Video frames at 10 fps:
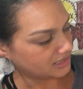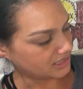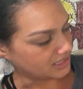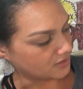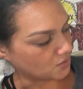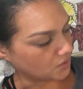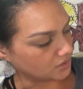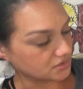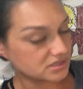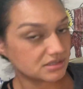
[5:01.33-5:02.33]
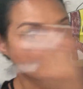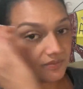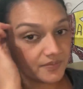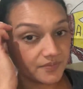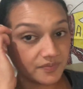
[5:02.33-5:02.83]
equals,
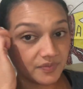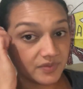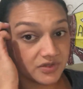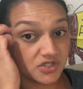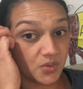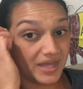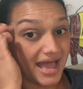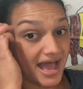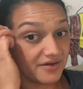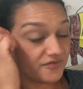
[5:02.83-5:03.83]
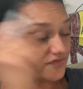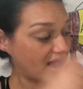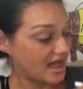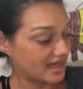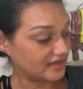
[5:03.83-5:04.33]
so we had
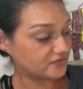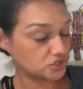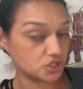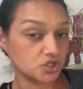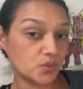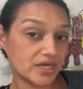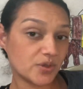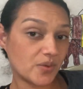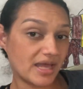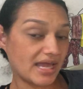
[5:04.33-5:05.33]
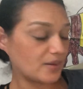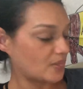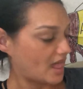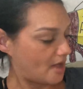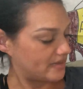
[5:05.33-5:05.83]
5, 2 went away.
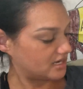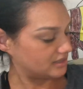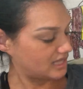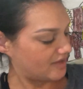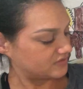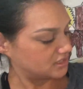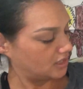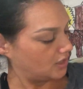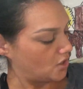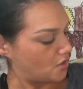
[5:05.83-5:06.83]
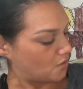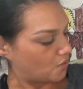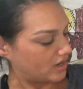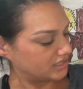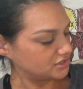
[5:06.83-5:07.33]
How many are left?
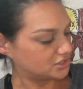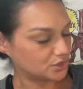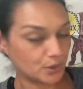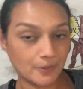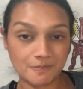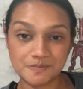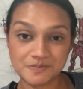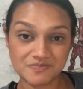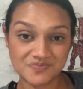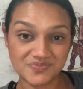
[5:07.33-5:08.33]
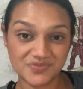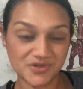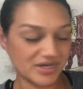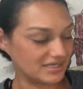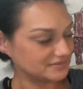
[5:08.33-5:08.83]
1, 2,
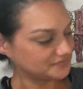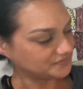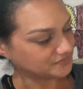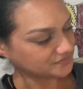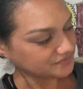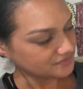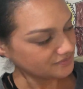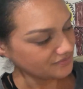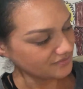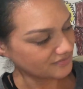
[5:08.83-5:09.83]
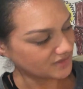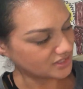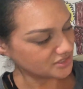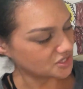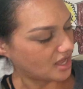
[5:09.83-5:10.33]
3.
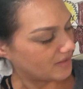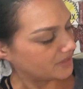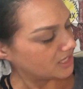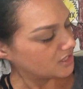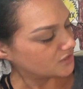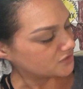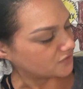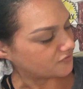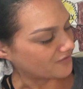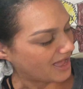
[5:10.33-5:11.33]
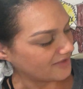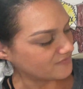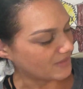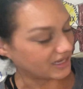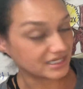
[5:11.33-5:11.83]
Good job. So 5
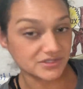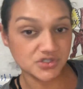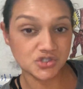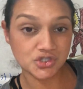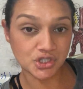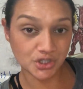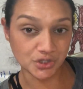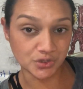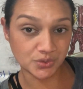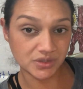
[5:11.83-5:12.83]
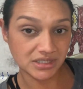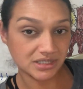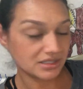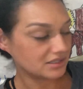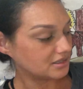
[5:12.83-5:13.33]
minus 2
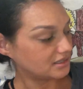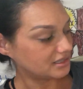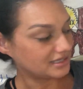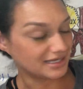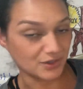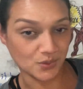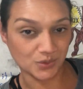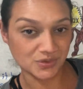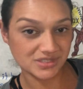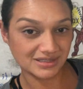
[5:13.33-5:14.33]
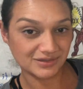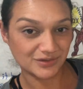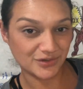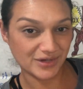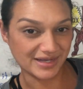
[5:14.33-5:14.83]
equals
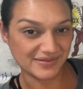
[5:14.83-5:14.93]
3.